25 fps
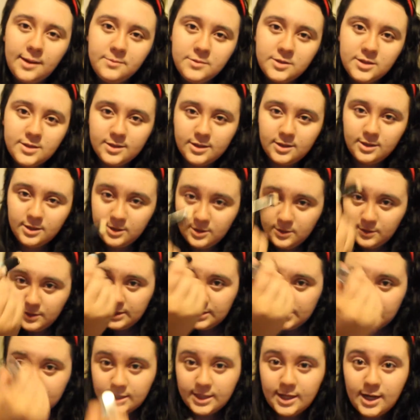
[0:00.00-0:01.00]
I'm just going to do
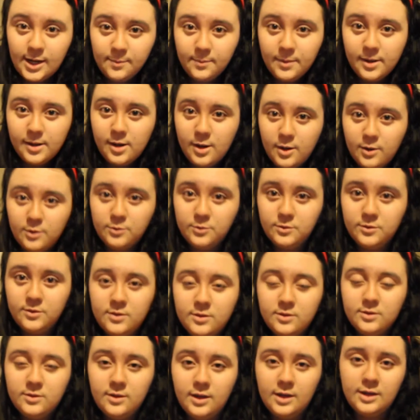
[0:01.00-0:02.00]
it down my
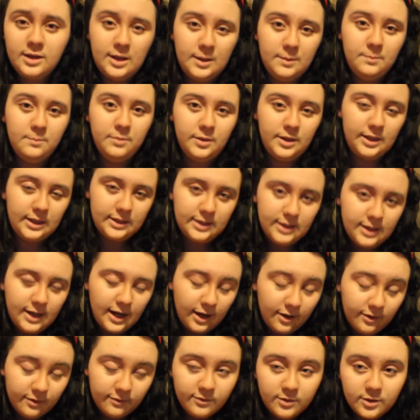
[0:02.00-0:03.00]
nose and then blend it
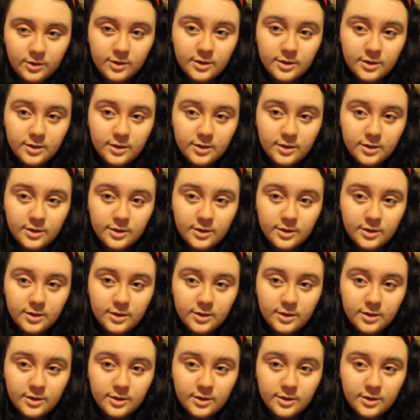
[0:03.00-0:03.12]
out, of